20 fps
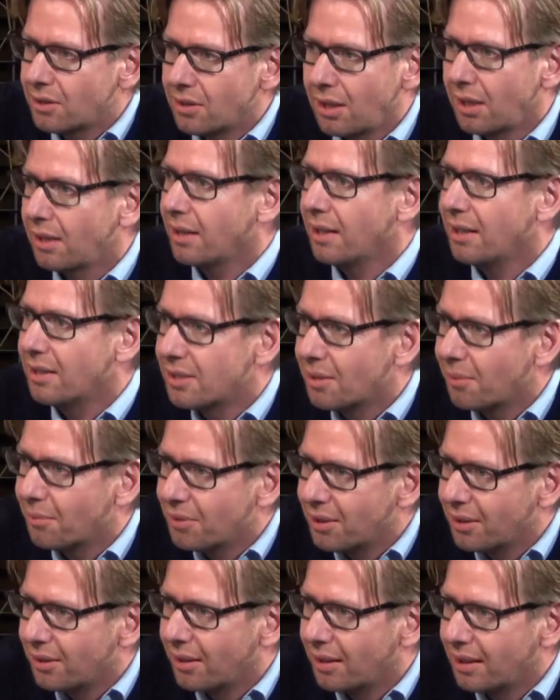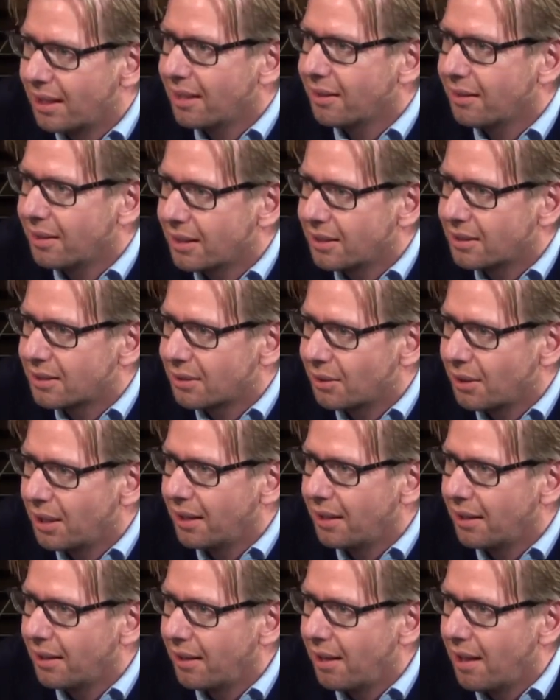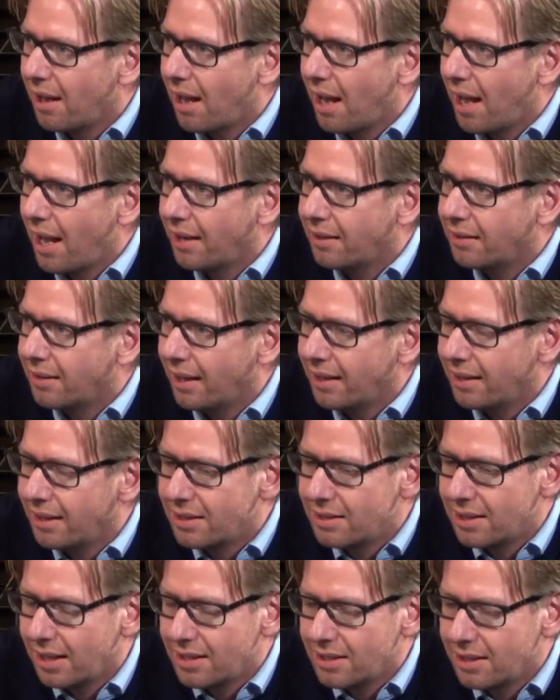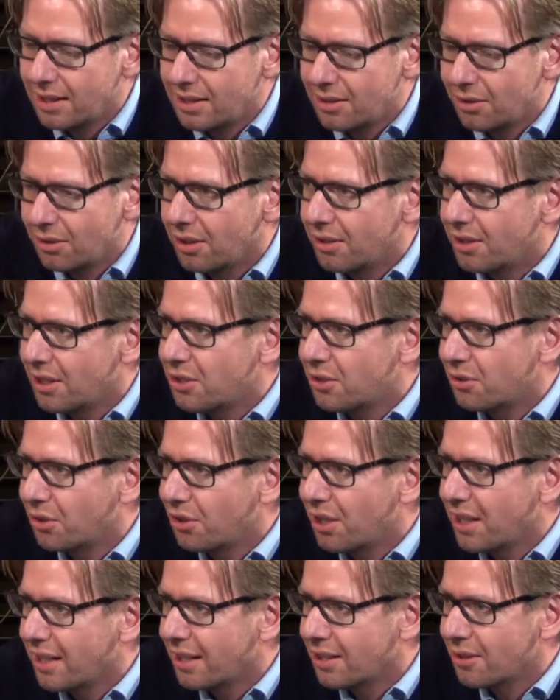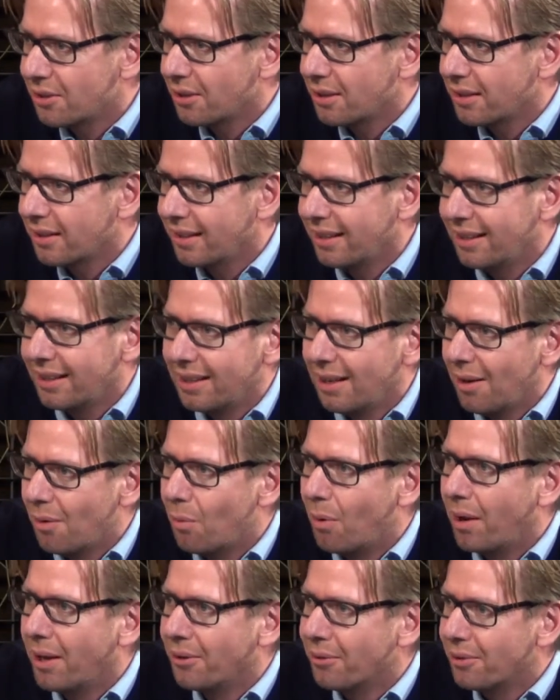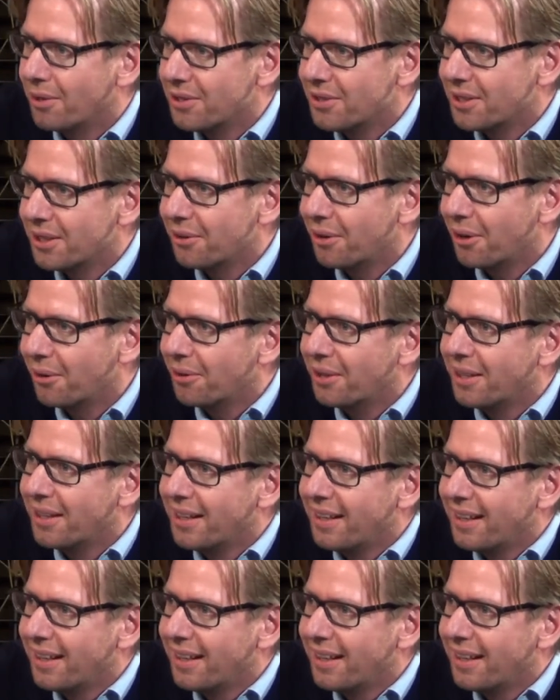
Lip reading: studied something like ethics. And it's not a digital thing. It's not a one or a zero.